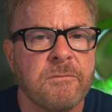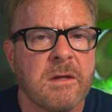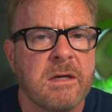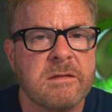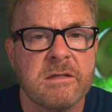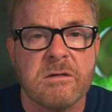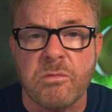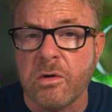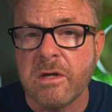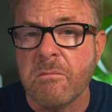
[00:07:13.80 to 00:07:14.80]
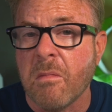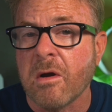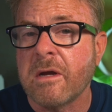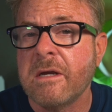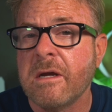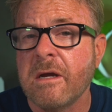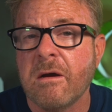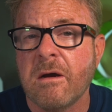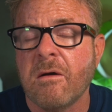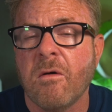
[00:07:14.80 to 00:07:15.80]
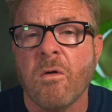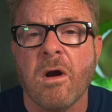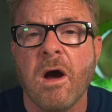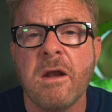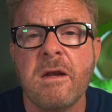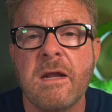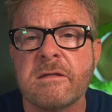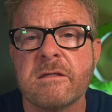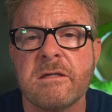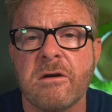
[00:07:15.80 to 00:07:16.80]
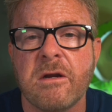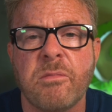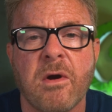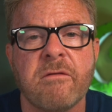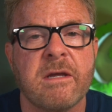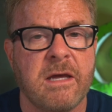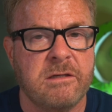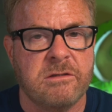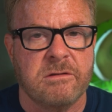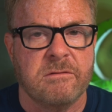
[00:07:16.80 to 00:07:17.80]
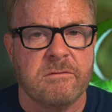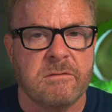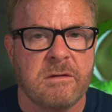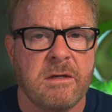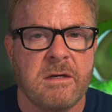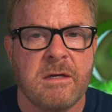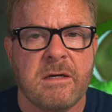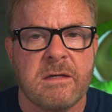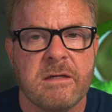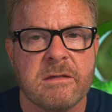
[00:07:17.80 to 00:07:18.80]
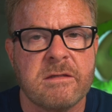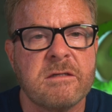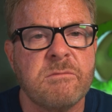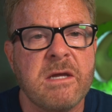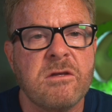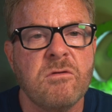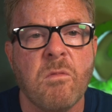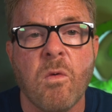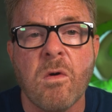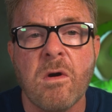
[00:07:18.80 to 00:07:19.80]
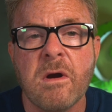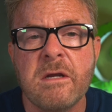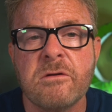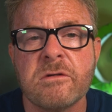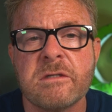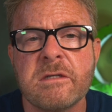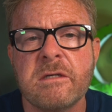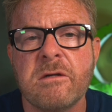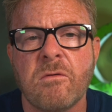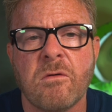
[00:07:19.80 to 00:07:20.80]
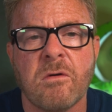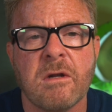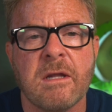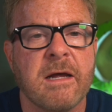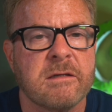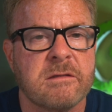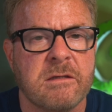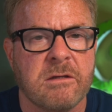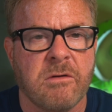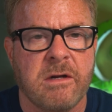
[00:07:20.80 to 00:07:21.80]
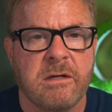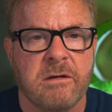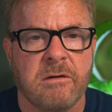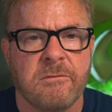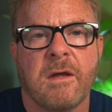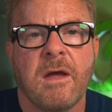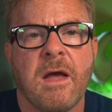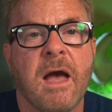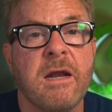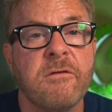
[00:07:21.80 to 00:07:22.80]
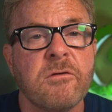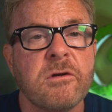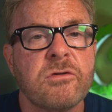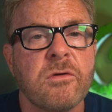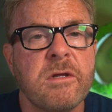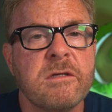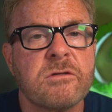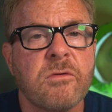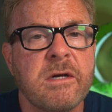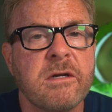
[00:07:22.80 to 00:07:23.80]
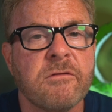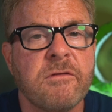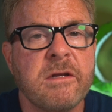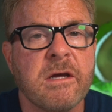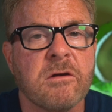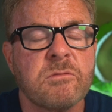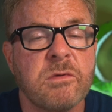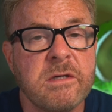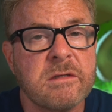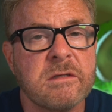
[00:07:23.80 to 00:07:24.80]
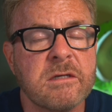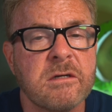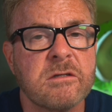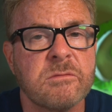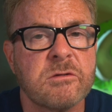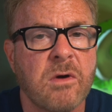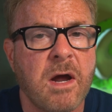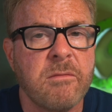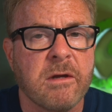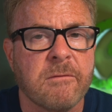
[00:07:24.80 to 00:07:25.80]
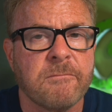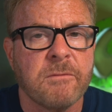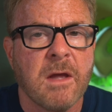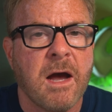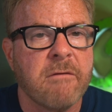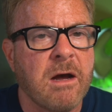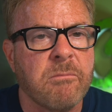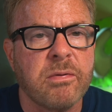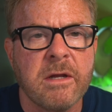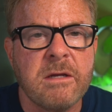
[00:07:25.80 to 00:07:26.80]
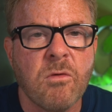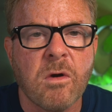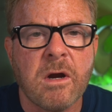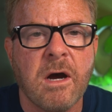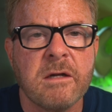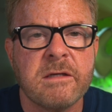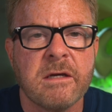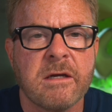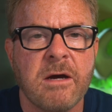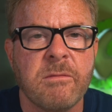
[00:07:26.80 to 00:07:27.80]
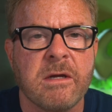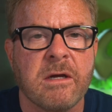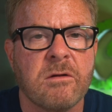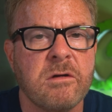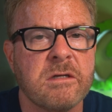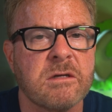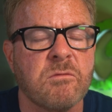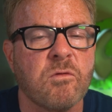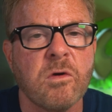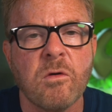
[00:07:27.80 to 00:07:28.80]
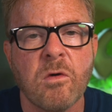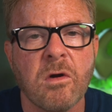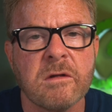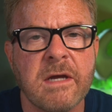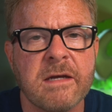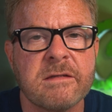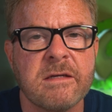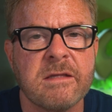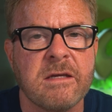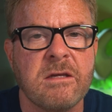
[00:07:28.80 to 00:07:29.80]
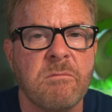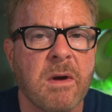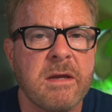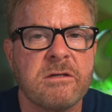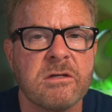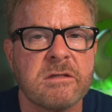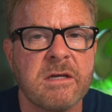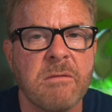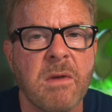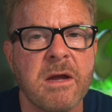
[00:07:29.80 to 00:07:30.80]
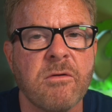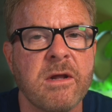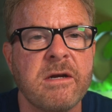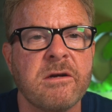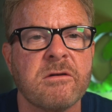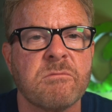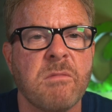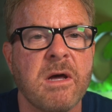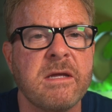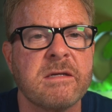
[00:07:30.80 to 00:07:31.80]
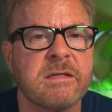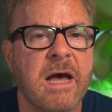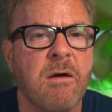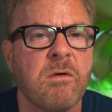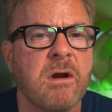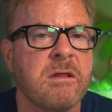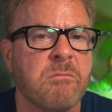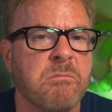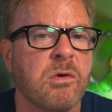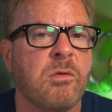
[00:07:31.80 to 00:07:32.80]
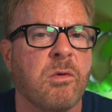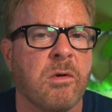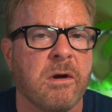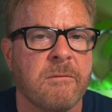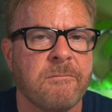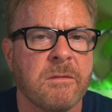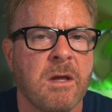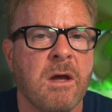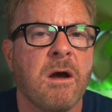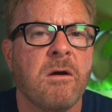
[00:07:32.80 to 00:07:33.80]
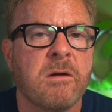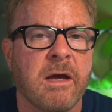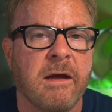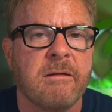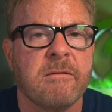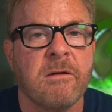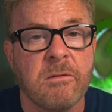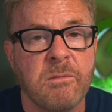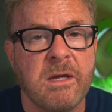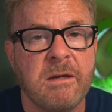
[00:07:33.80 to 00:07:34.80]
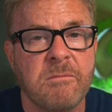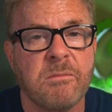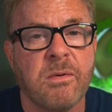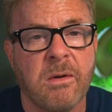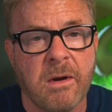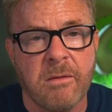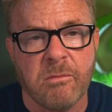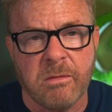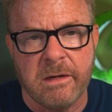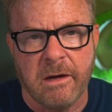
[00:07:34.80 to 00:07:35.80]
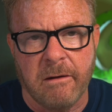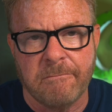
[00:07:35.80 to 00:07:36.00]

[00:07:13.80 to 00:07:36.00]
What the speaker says: Is this a brilliant marketing or unnecessary provocation? Does this make you more interested or less in the Grenadier? And if you're enjoying these Grenadier videos, please consider subscribing. I've got plenty more content coming, including some real-world testing that might just get my Grenadier as muddy as that one on the billboard. Okay, knowing me, probably not.